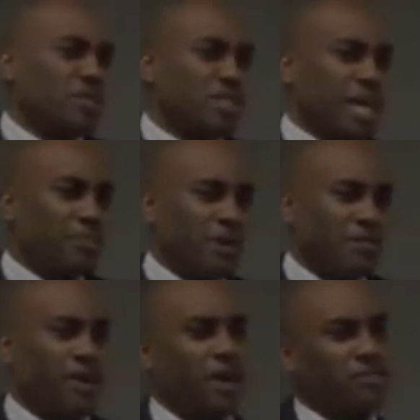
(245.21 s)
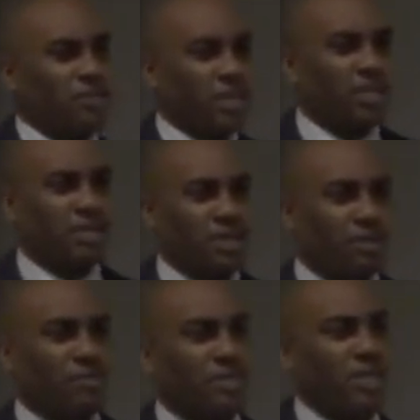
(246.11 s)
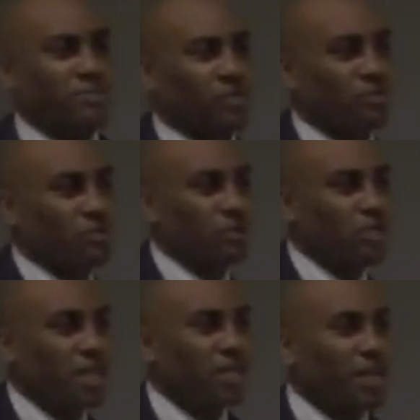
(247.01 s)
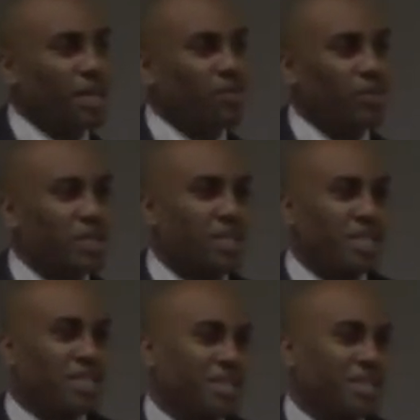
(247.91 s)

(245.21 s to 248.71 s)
we slap high fives when they get the letter of acceptance from UCLA and we